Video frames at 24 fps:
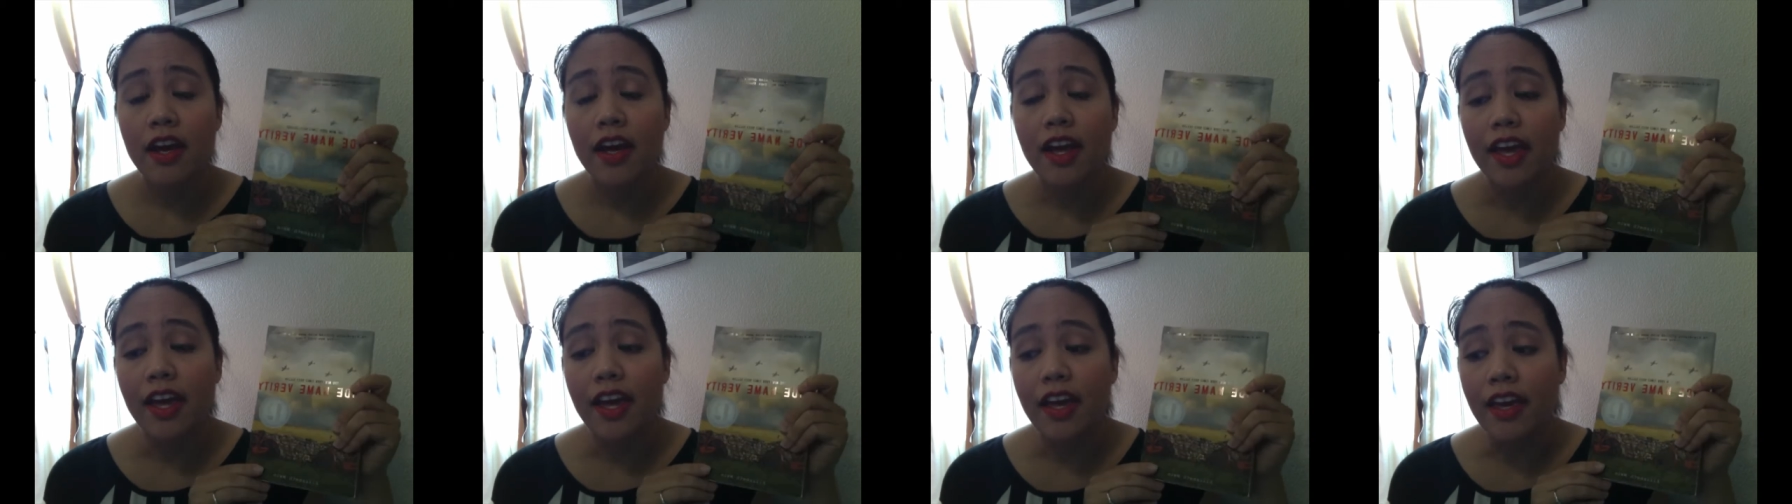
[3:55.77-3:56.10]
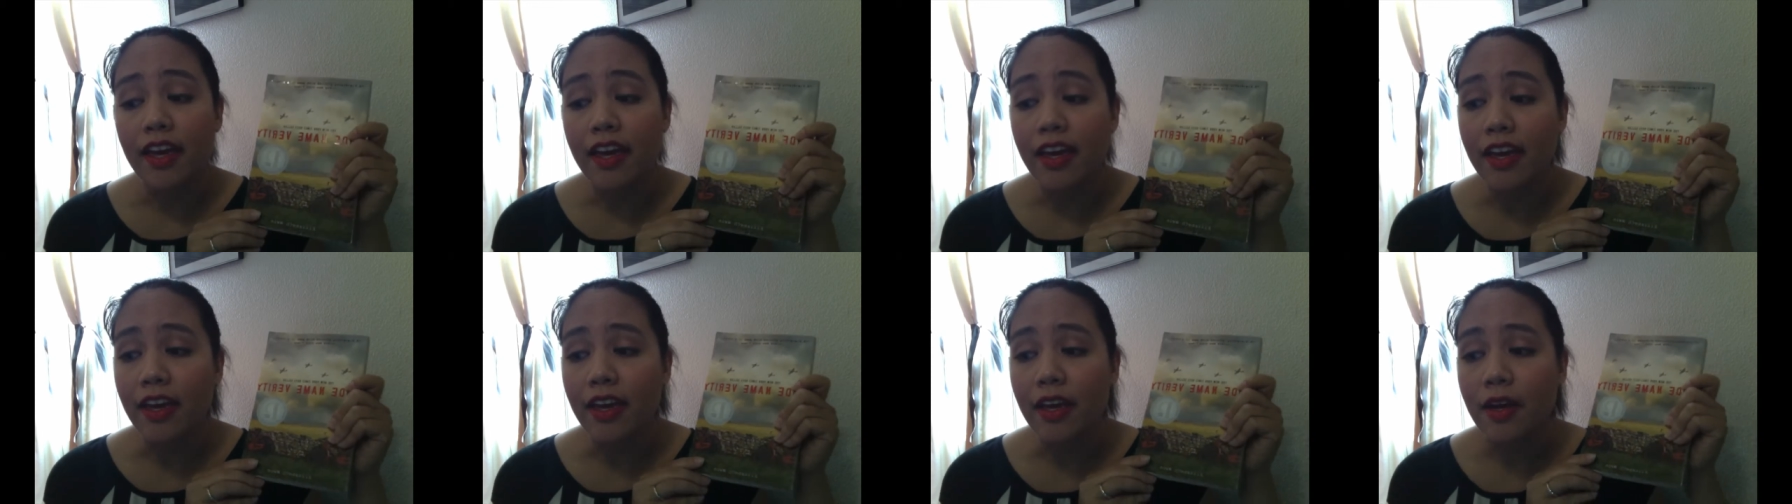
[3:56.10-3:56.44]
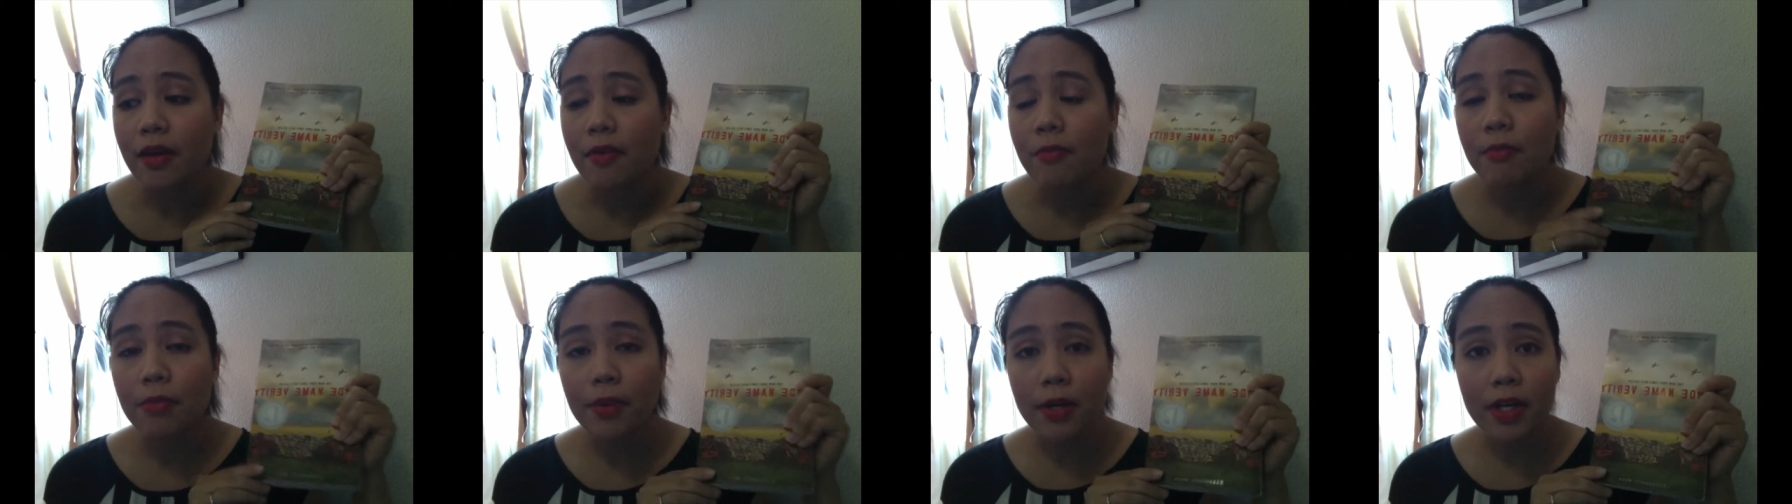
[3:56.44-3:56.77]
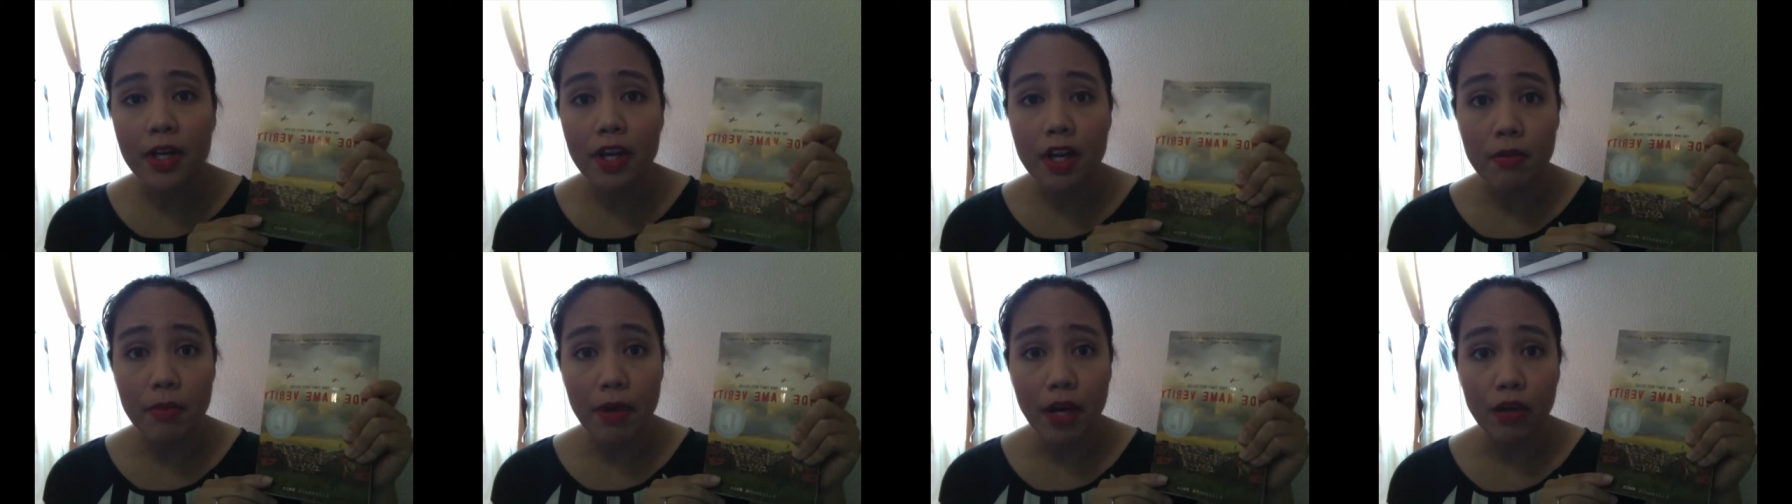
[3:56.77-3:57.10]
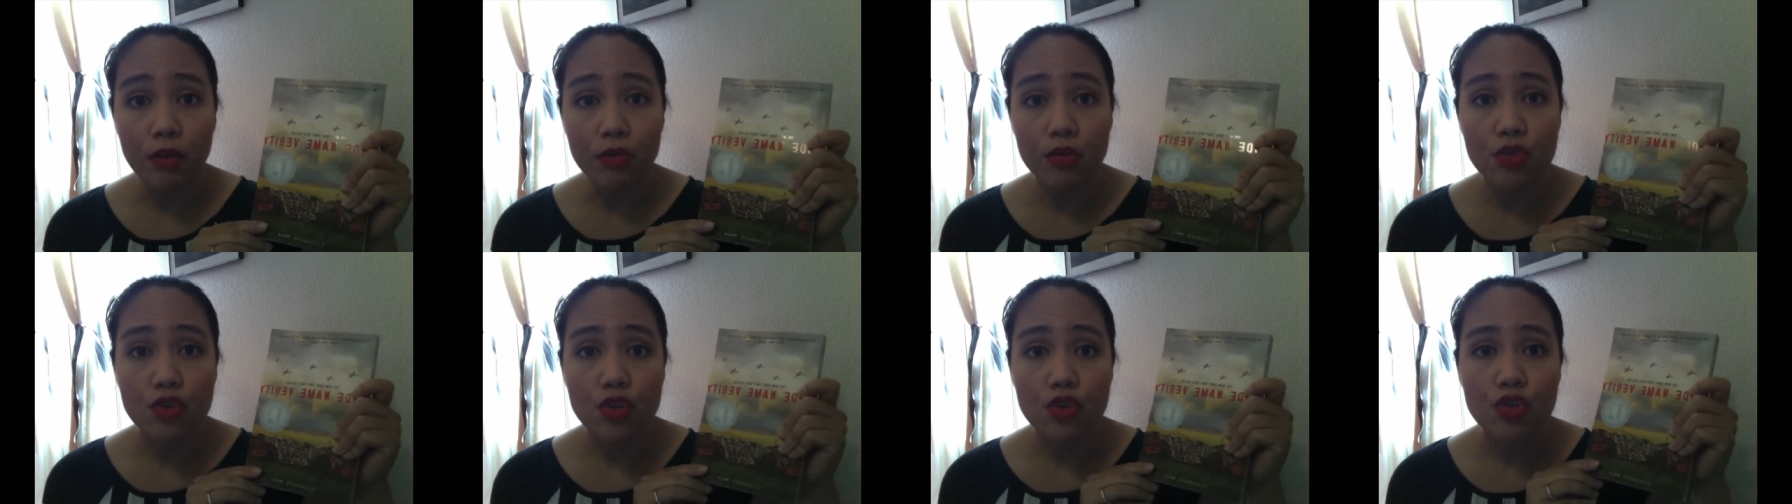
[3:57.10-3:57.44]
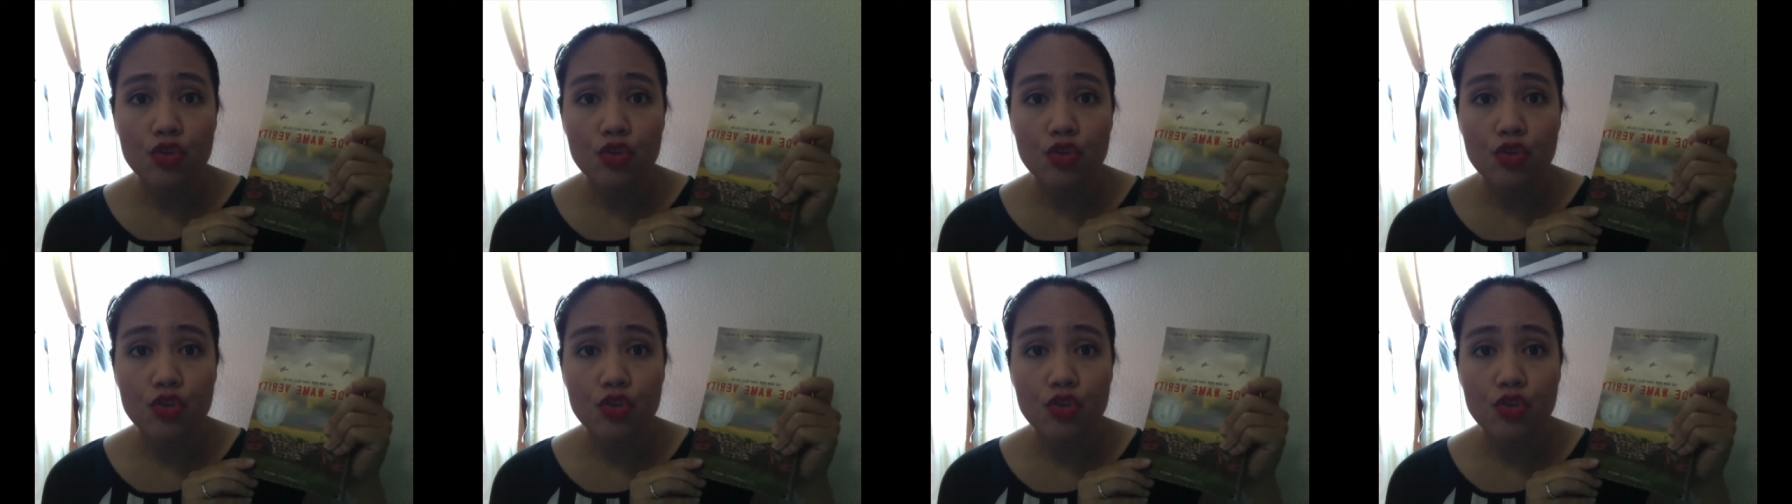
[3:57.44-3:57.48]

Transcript: a book about